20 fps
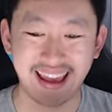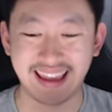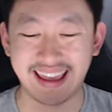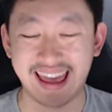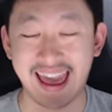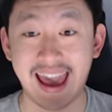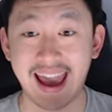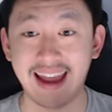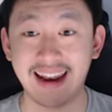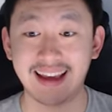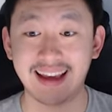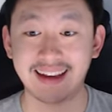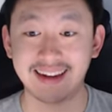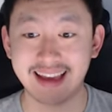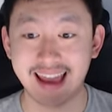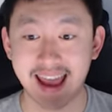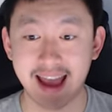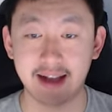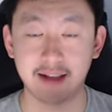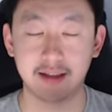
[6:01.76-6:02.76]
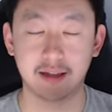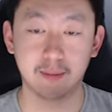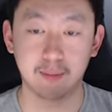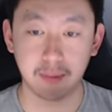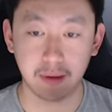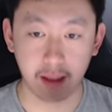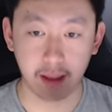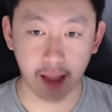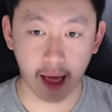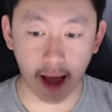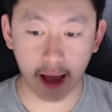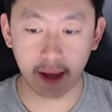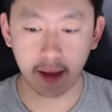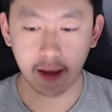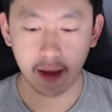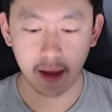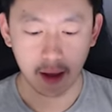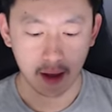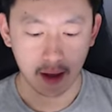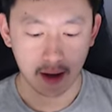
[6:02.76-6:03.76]
can and can't apply.
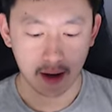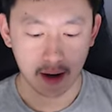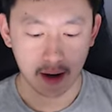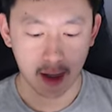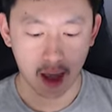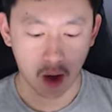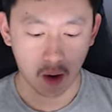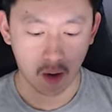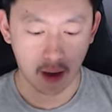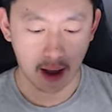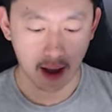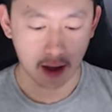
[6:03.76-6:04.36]
Now, I